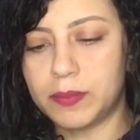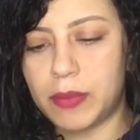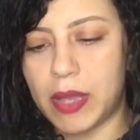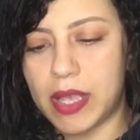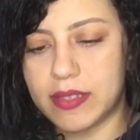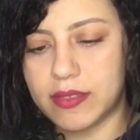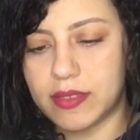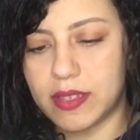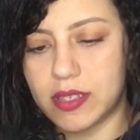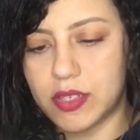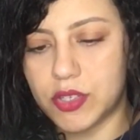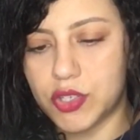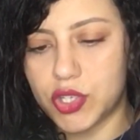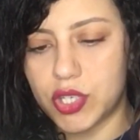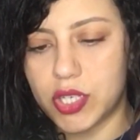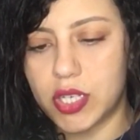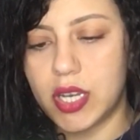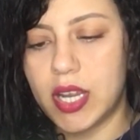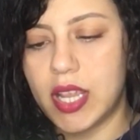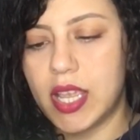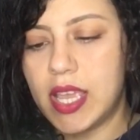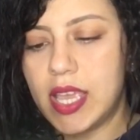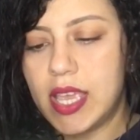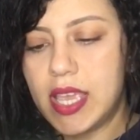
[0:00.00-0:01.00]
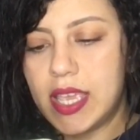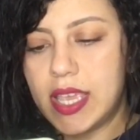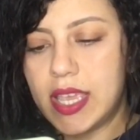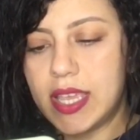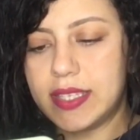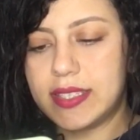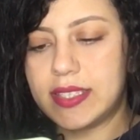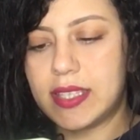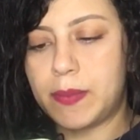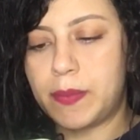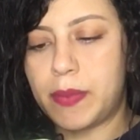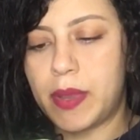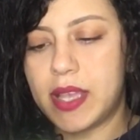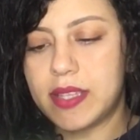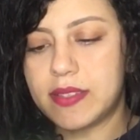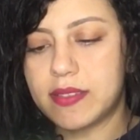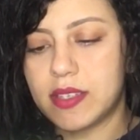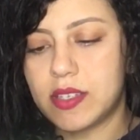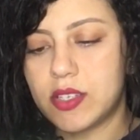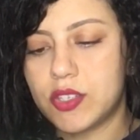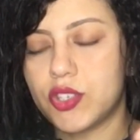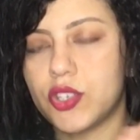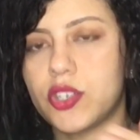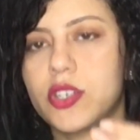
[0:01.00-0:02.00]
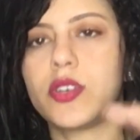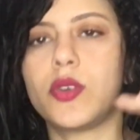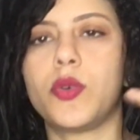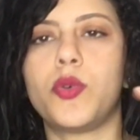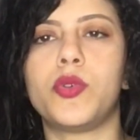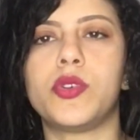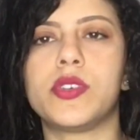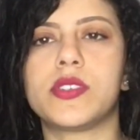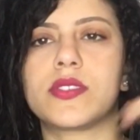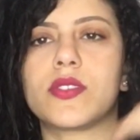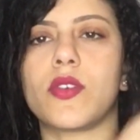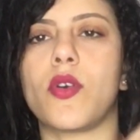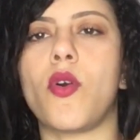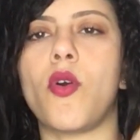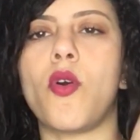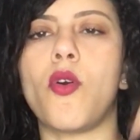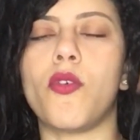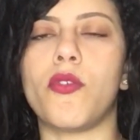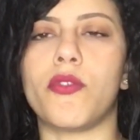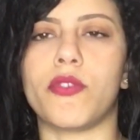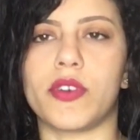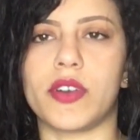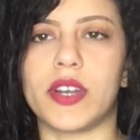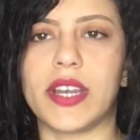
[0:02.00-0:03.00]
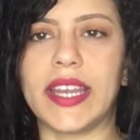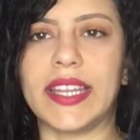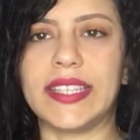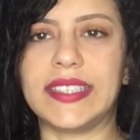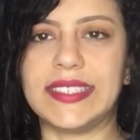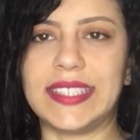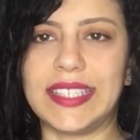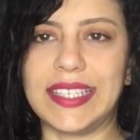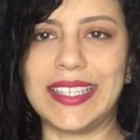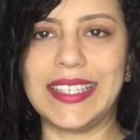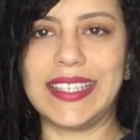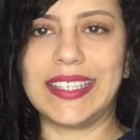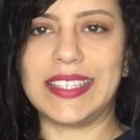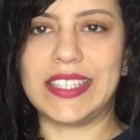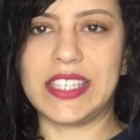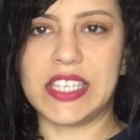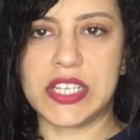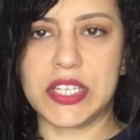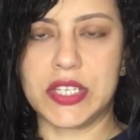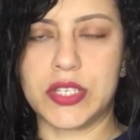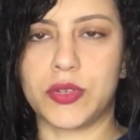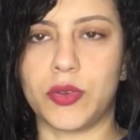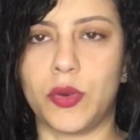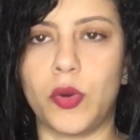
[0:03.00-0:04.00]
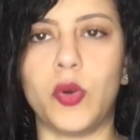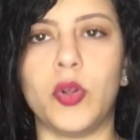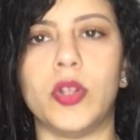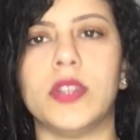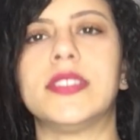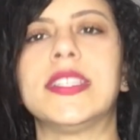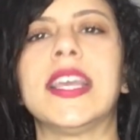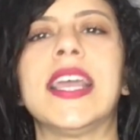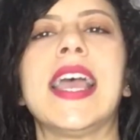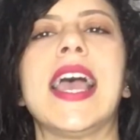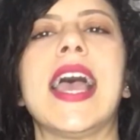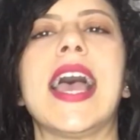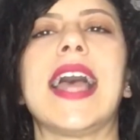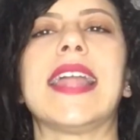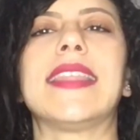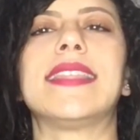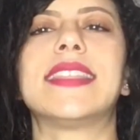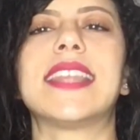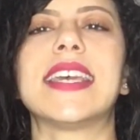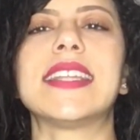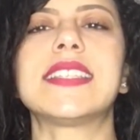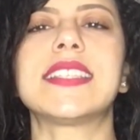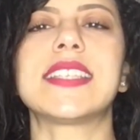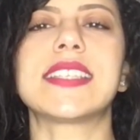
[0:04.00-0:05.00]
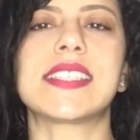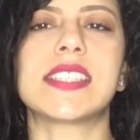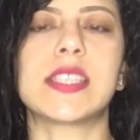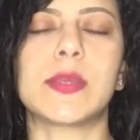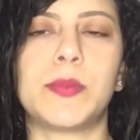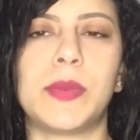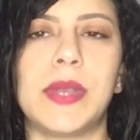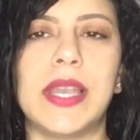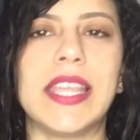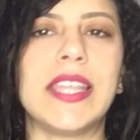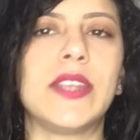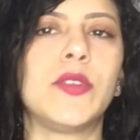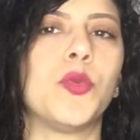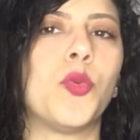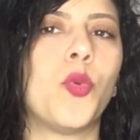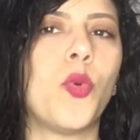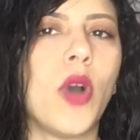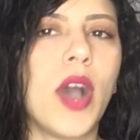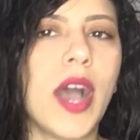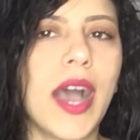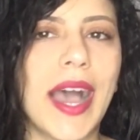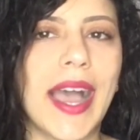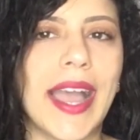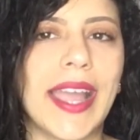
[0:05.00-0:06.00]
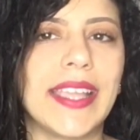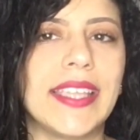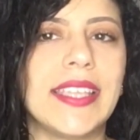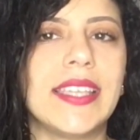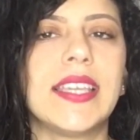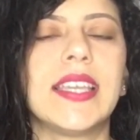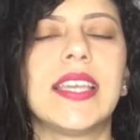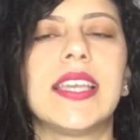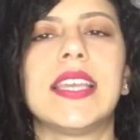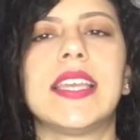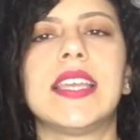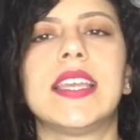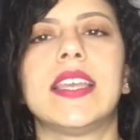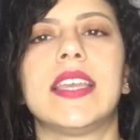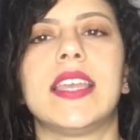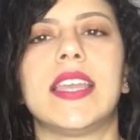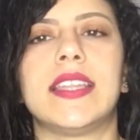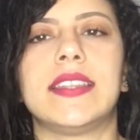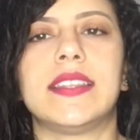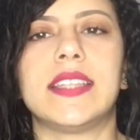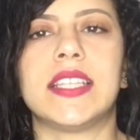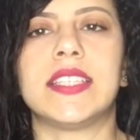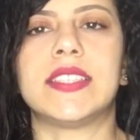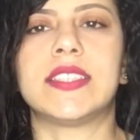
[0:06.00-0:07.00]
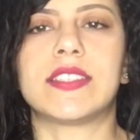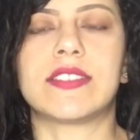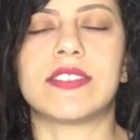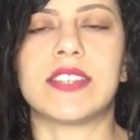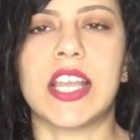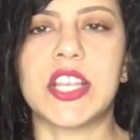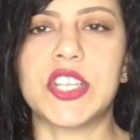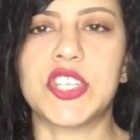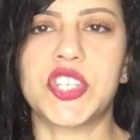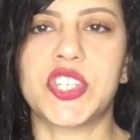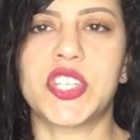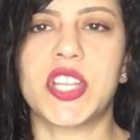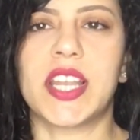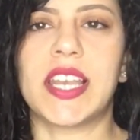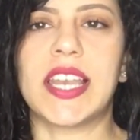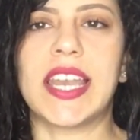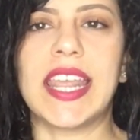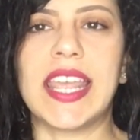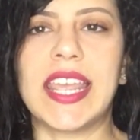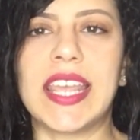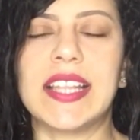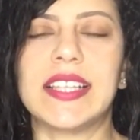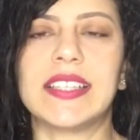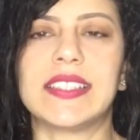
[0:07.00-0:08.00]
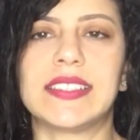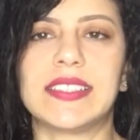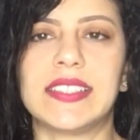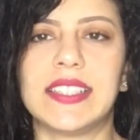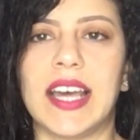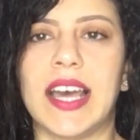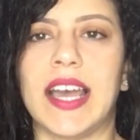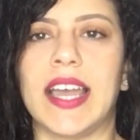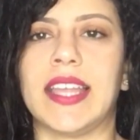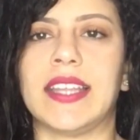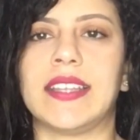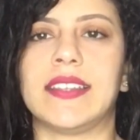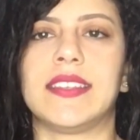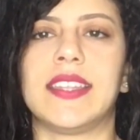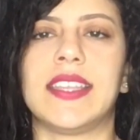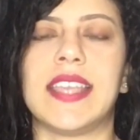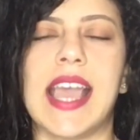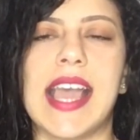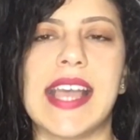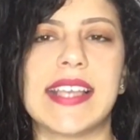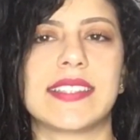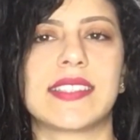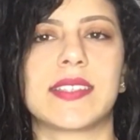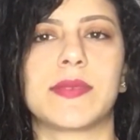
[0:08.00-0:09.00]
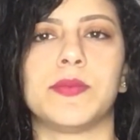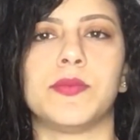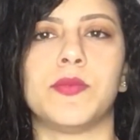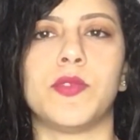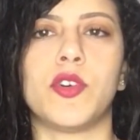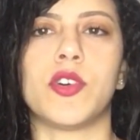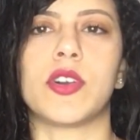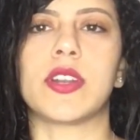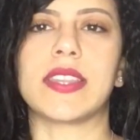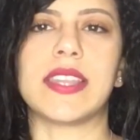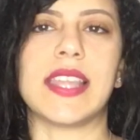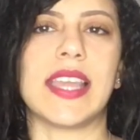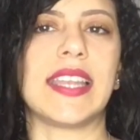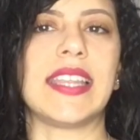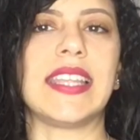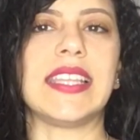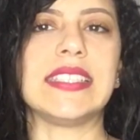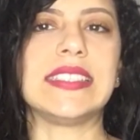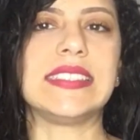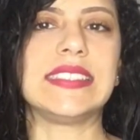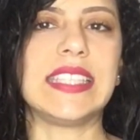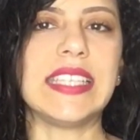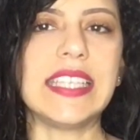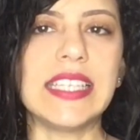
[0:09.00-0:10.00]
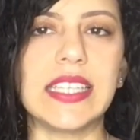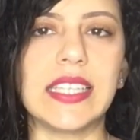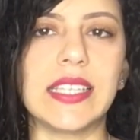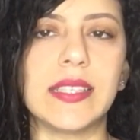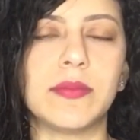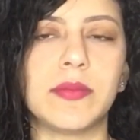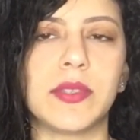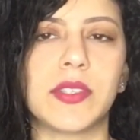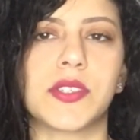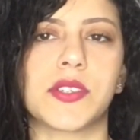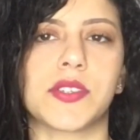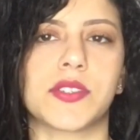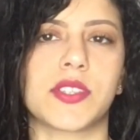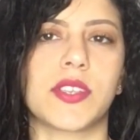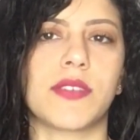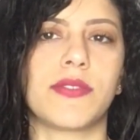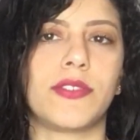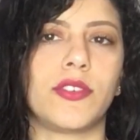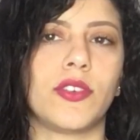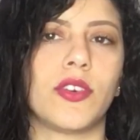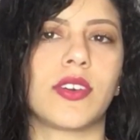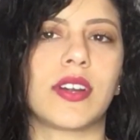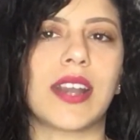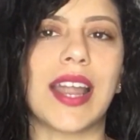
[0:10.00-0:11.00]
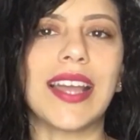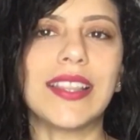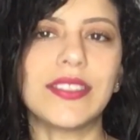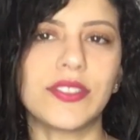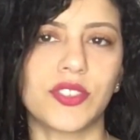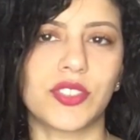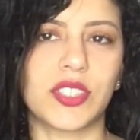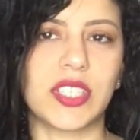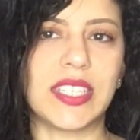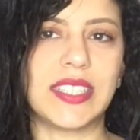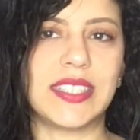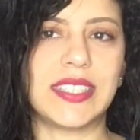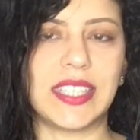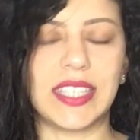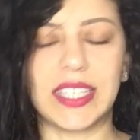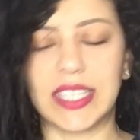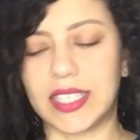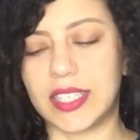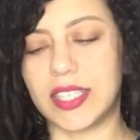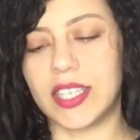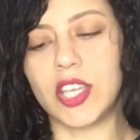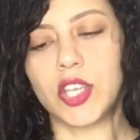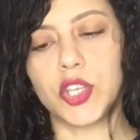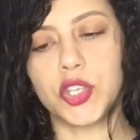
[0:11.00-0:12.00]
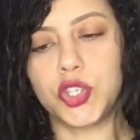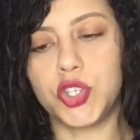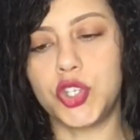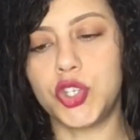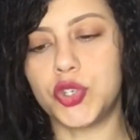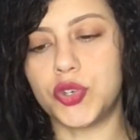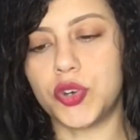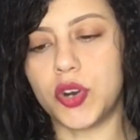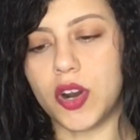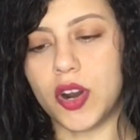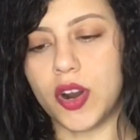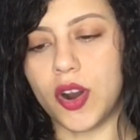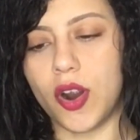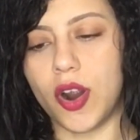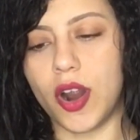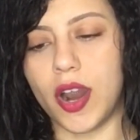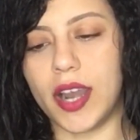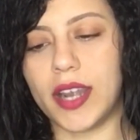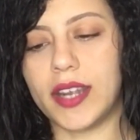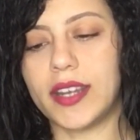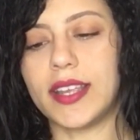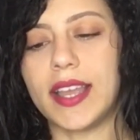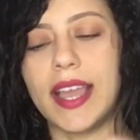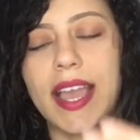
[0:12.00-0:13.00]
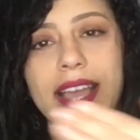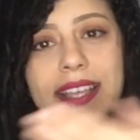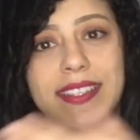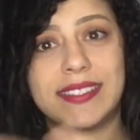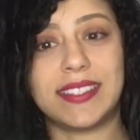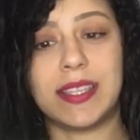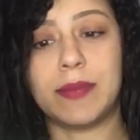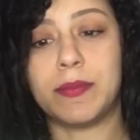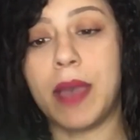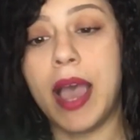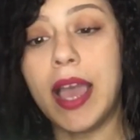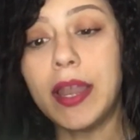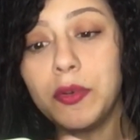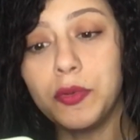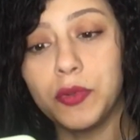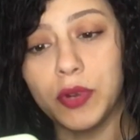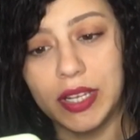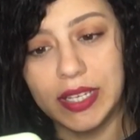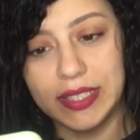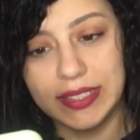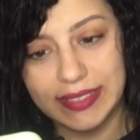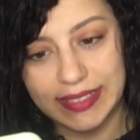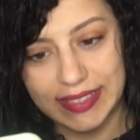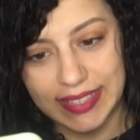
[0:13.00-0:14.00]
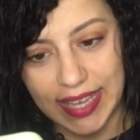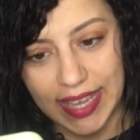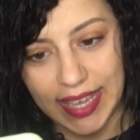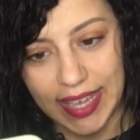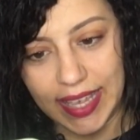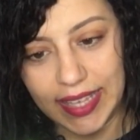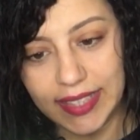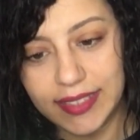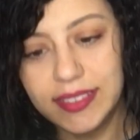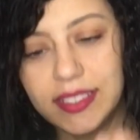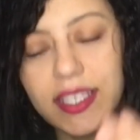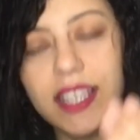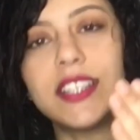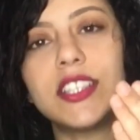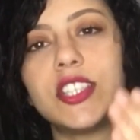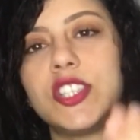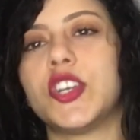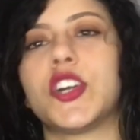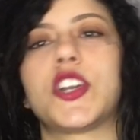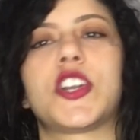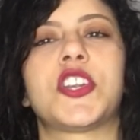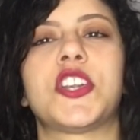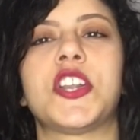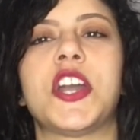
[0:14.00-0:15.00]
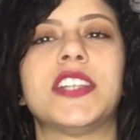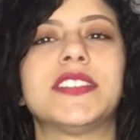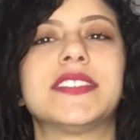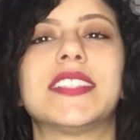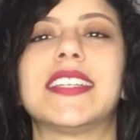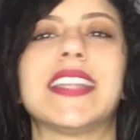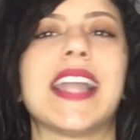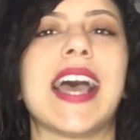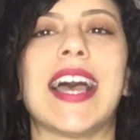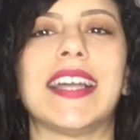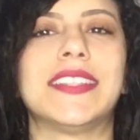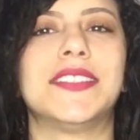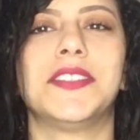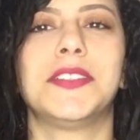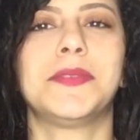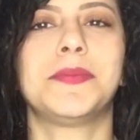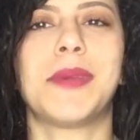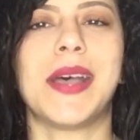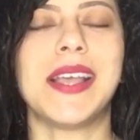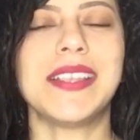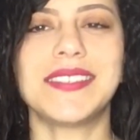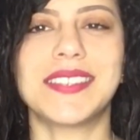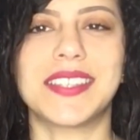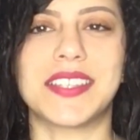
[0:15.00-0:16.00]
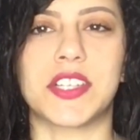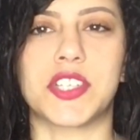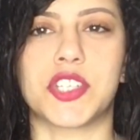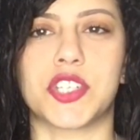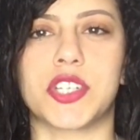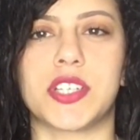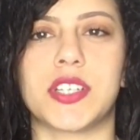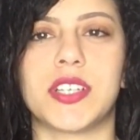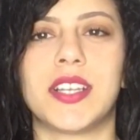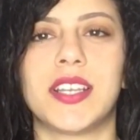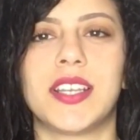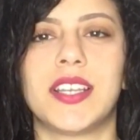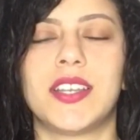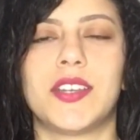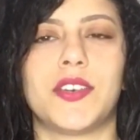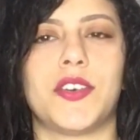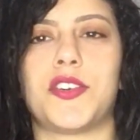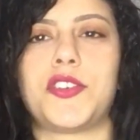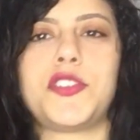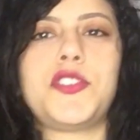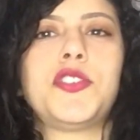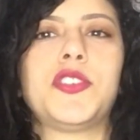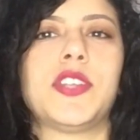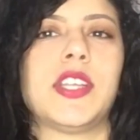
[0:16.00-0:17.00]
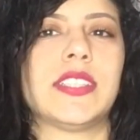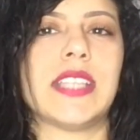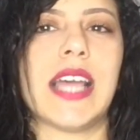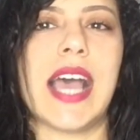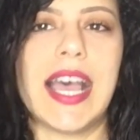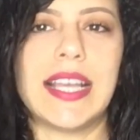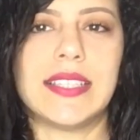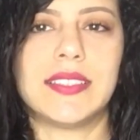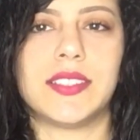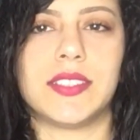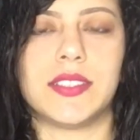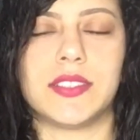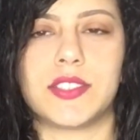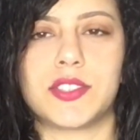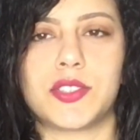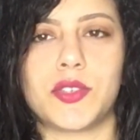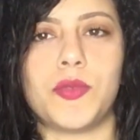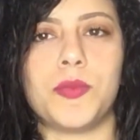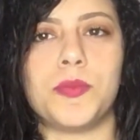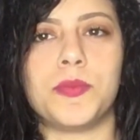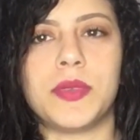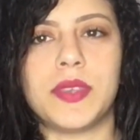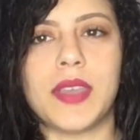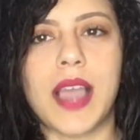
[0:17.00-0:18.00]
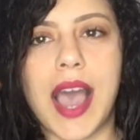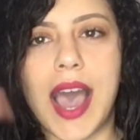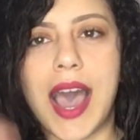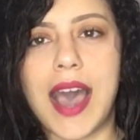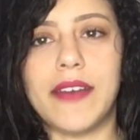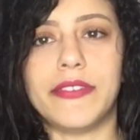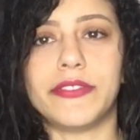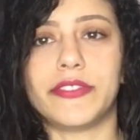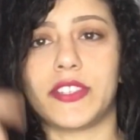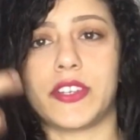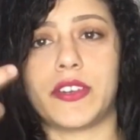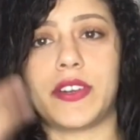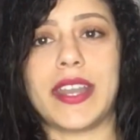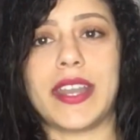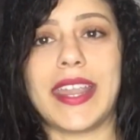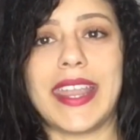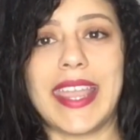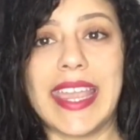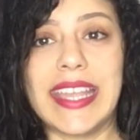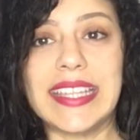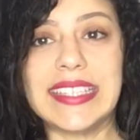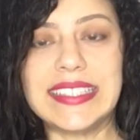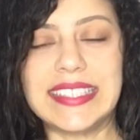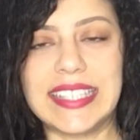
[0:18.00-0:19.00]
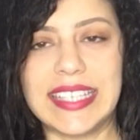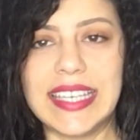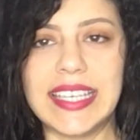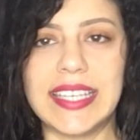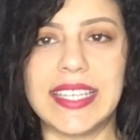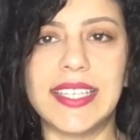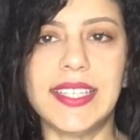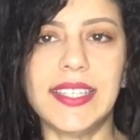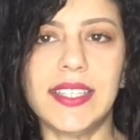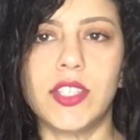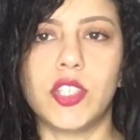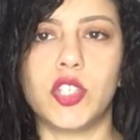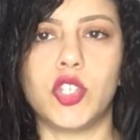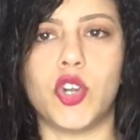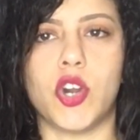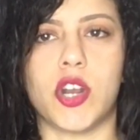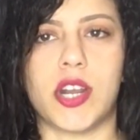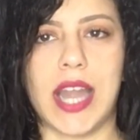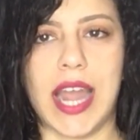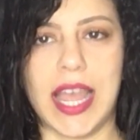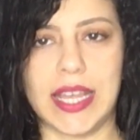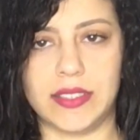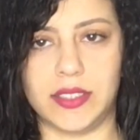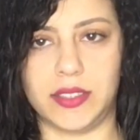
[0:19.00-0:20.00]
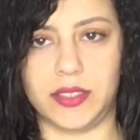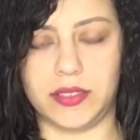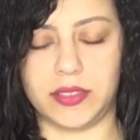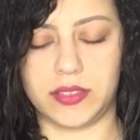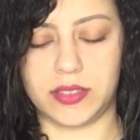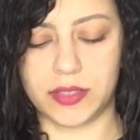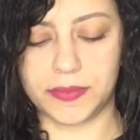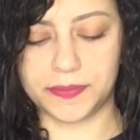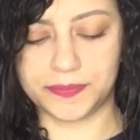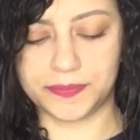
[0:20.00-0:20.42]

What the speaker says: passenger is the passenger who is over 18 years old, and that's explain why in international airline they ask more than 18, because if you are under 18 you are, as the manual said, you're not an adult passenger, or you're not adult. So after 18 you are adult.